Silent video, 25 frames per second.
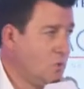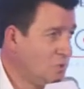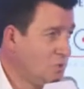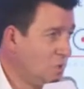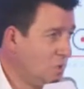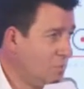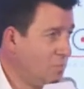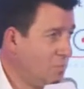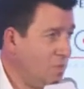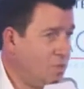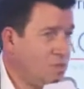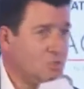
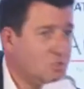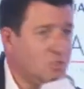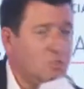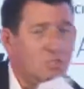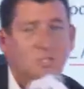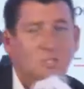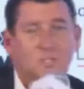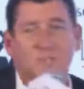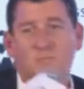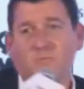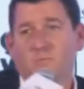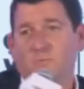zero
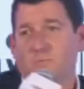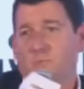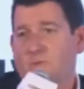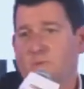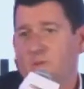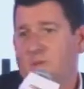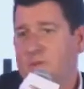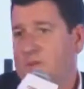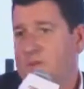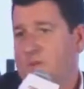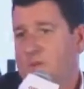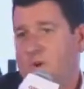sum
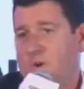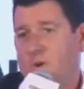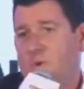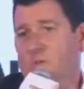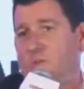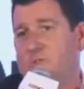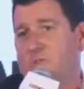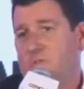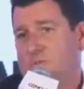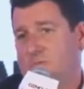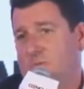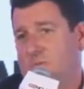budgeting and
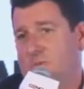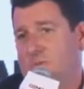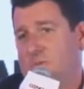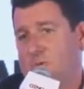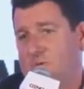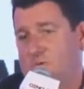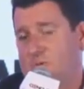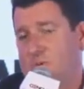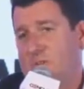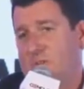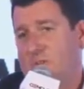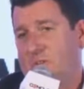all
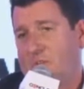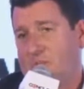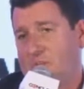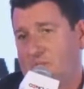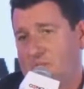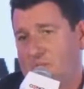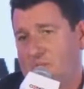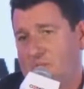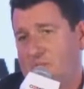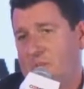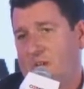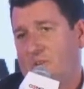these the
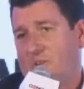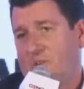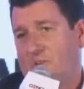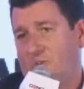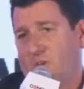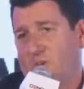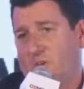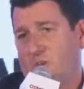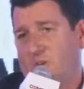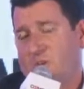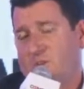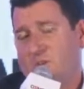scrutiny that there,
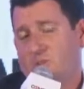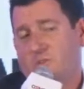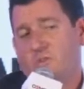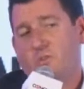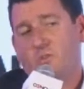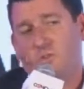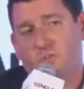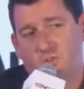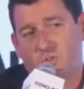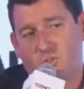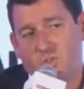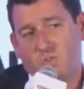a lot of these
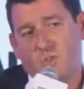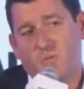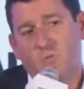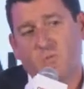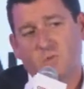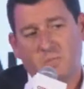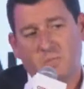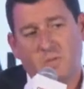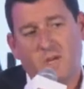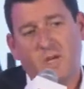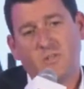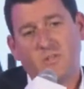companies, there
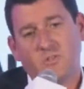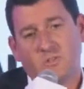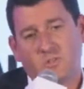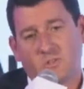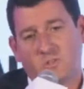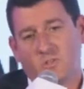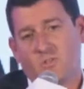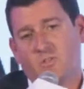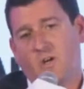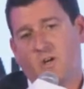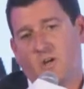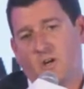still
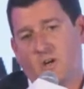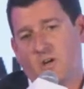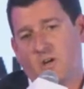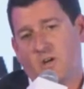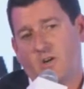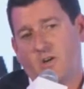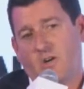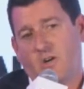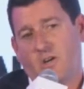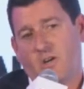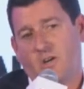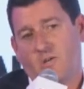remains a
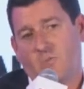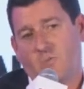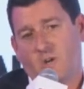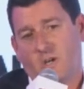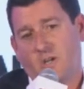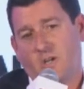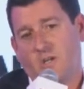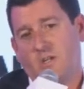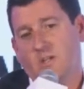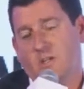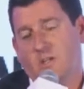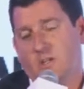desire
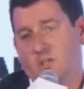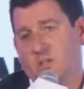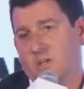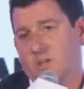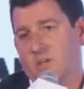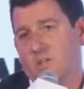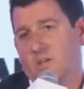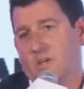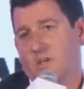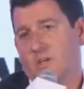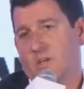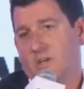and a
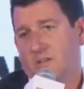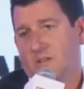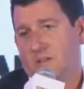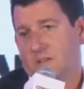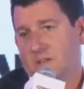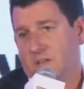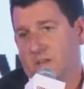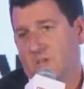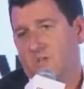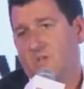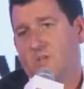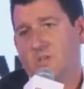recognition
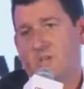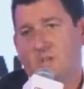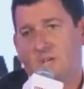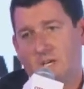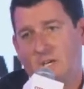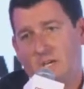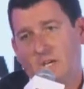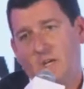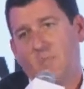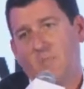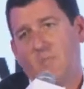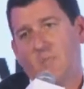that
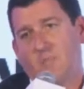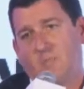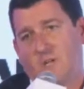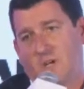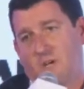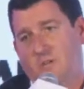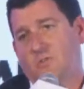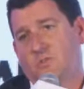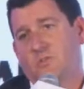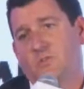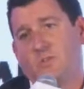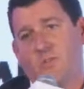unless they
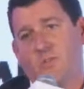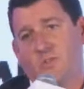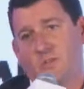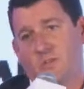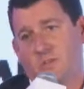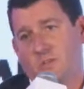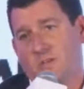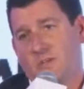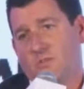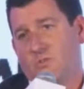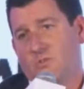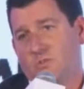keep
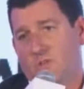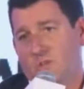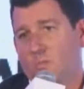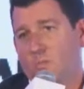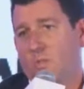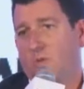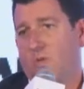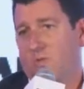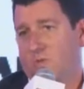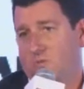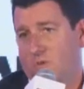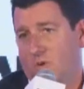testing
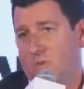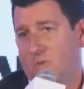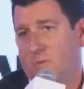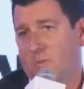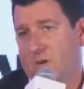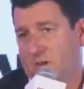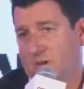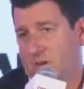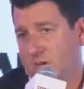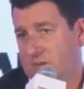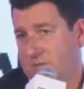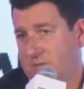things, they
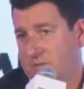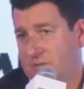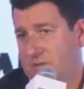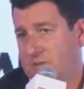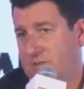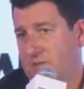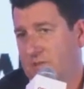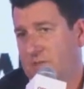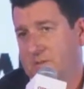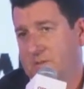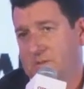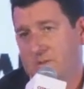will fall
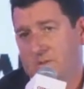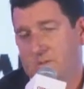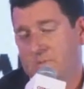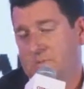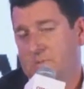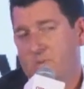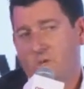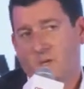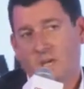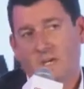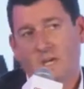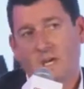behind.
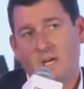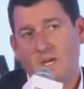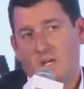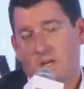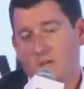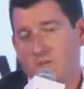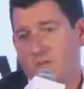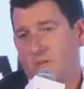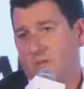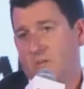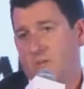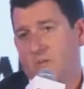
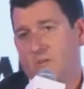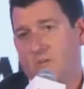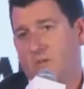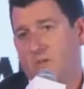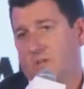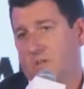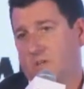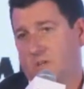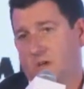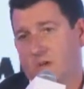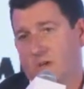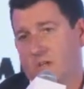So I
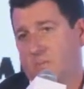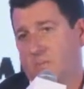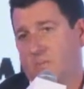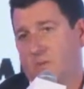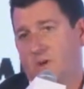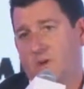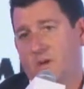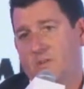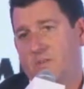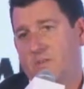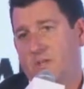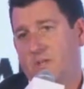cannot think of a
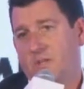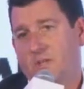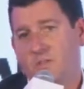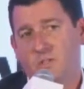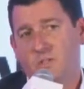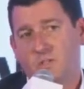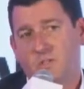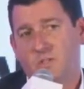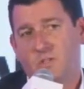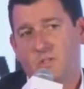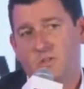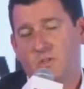client of
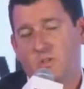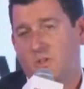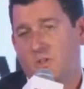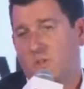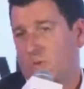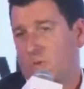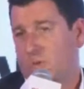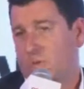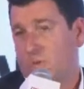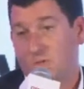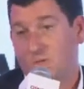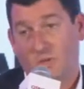mine that
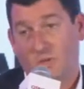isn't it,